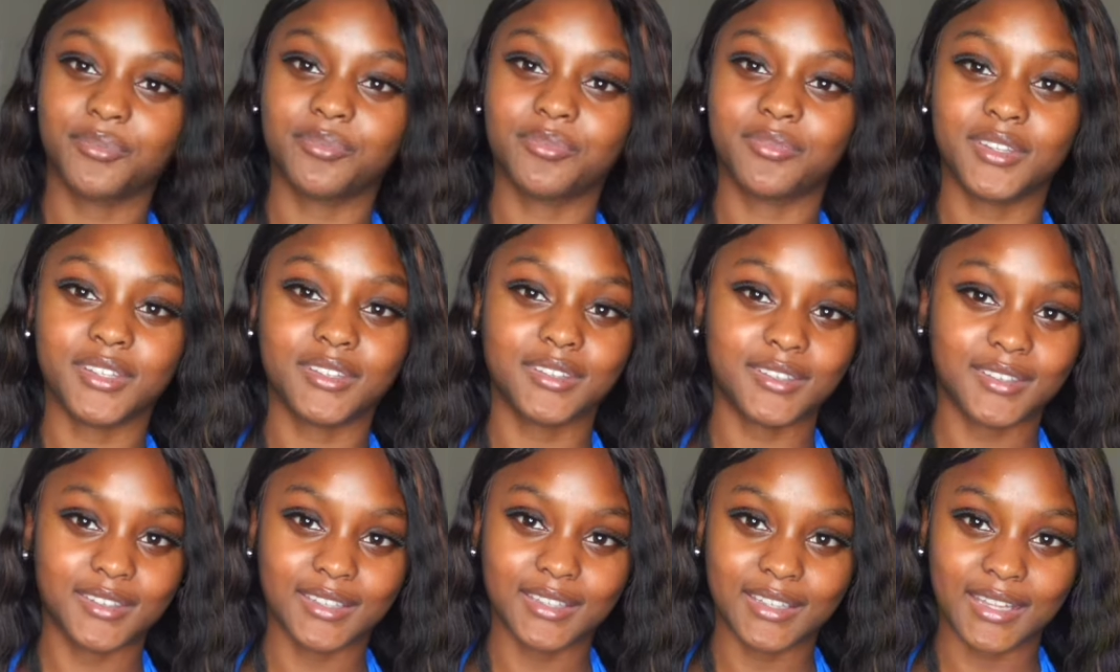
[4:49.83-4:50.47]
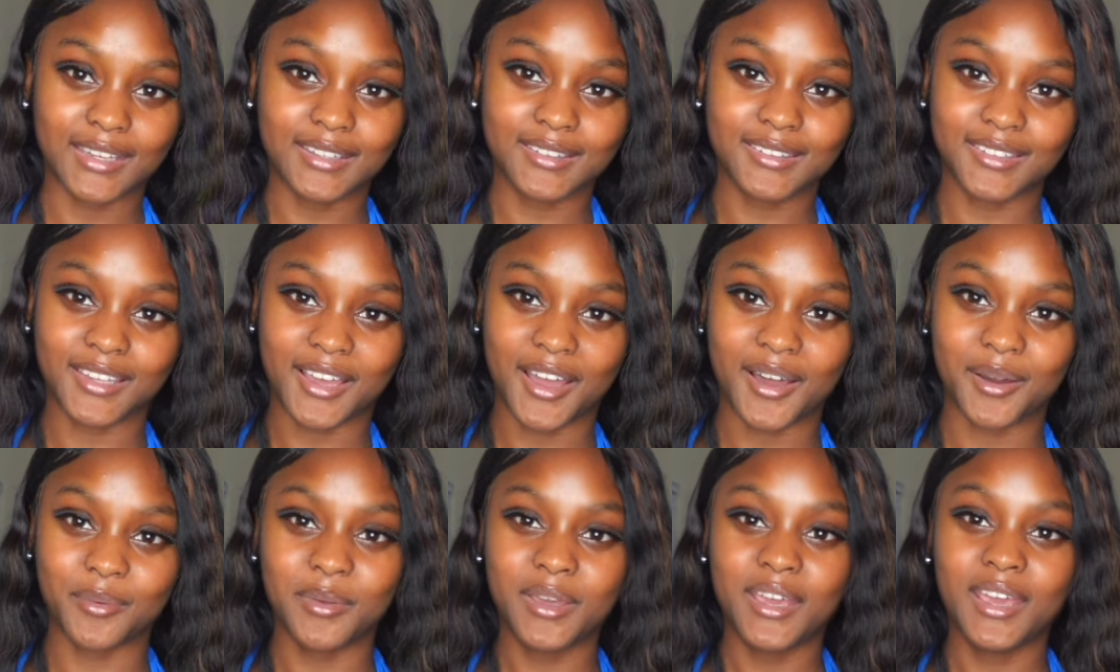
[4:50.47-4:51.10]
This is the next
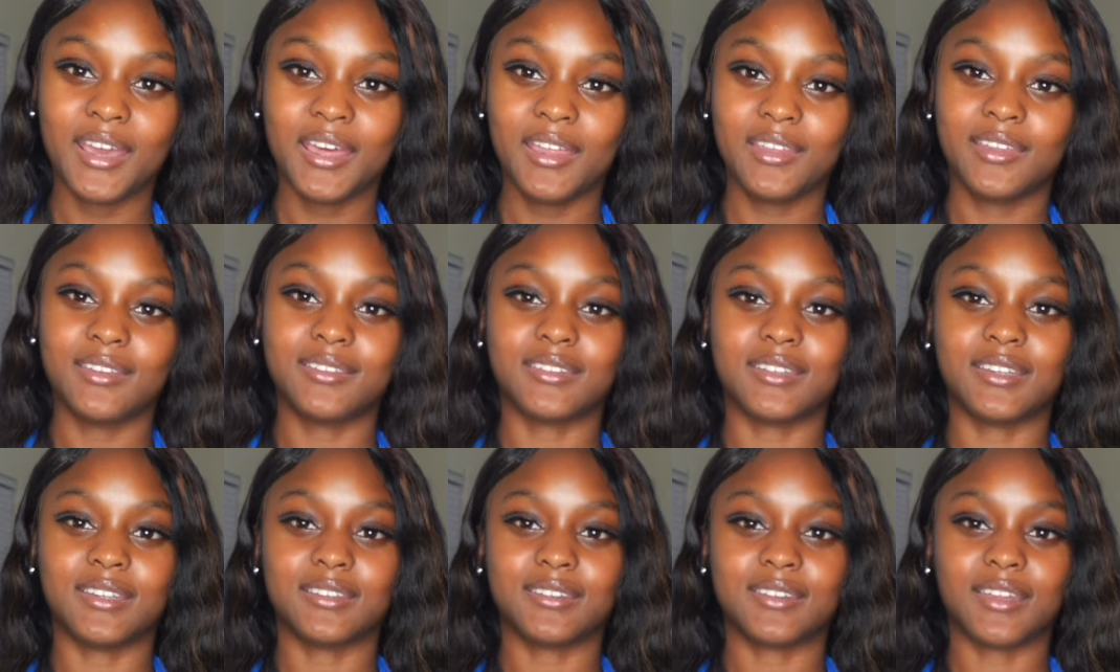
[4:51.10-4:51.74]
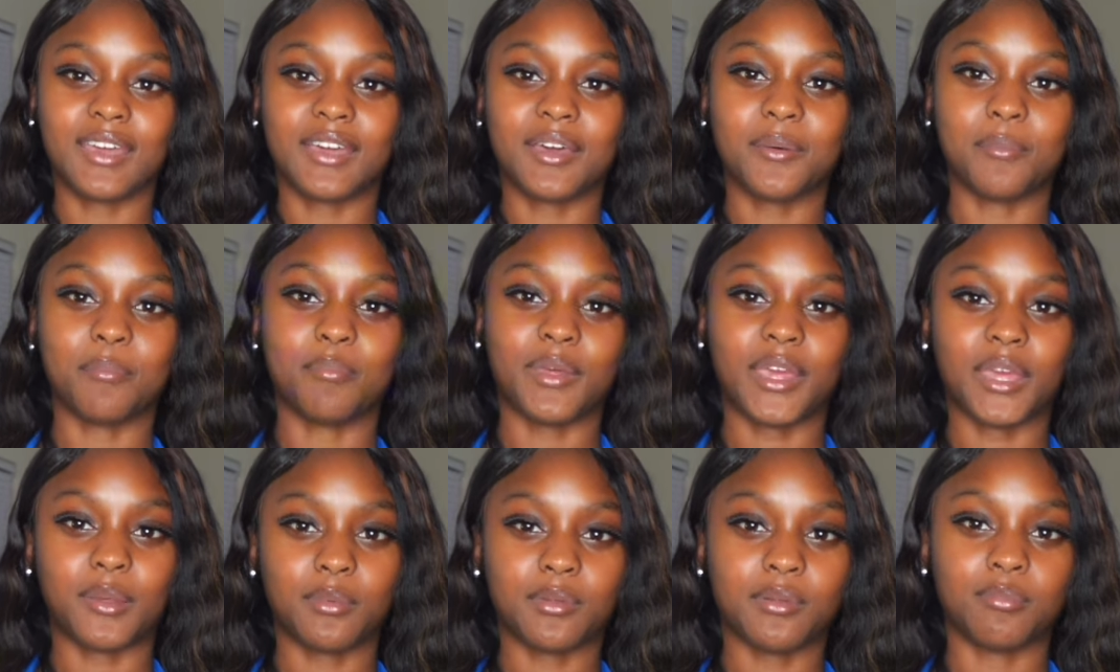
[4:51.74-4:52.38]
top. This is like a
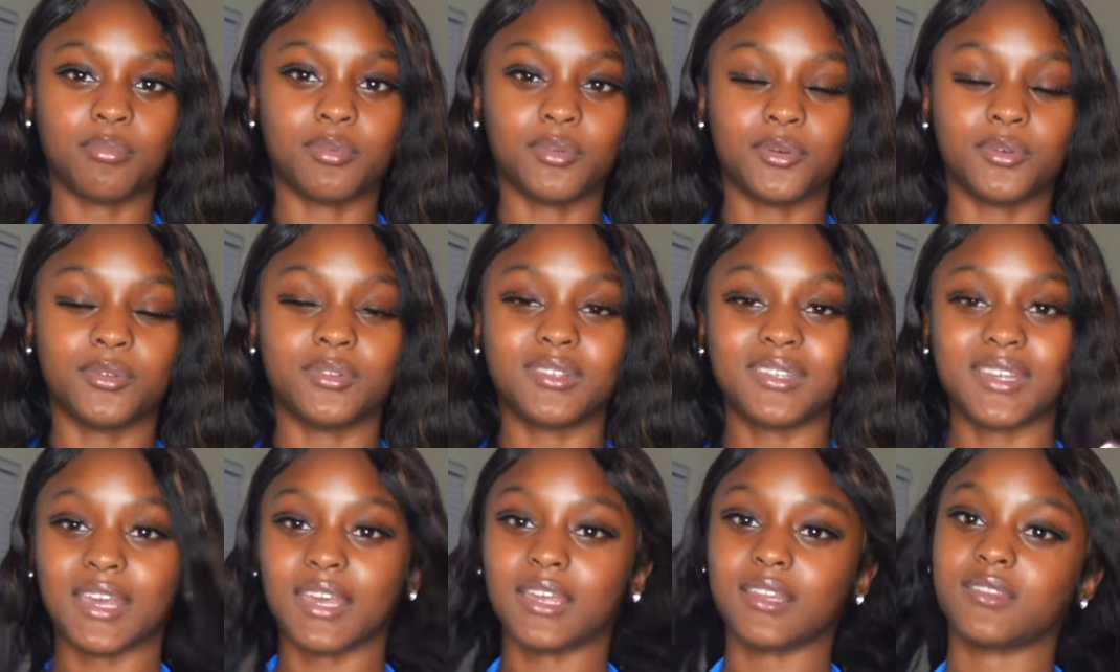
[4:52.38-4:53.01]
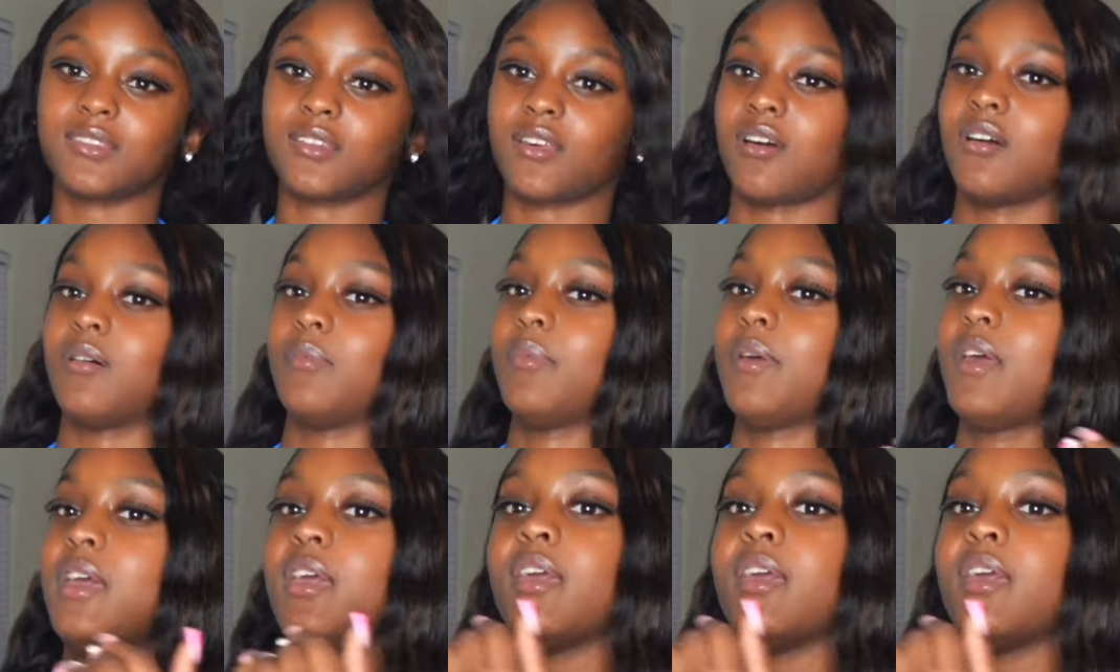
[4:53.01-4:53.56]
baby blue tank top.